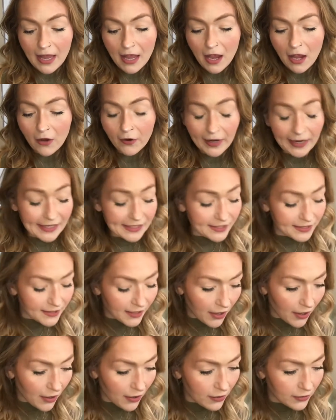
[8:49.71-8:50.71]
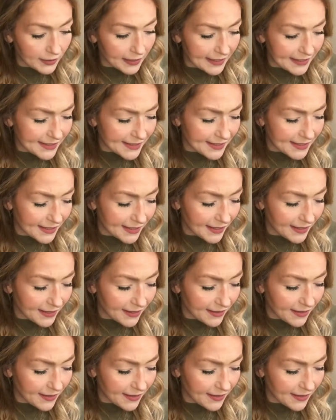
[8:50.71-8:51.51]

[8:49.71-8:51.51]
Okay, so let's see.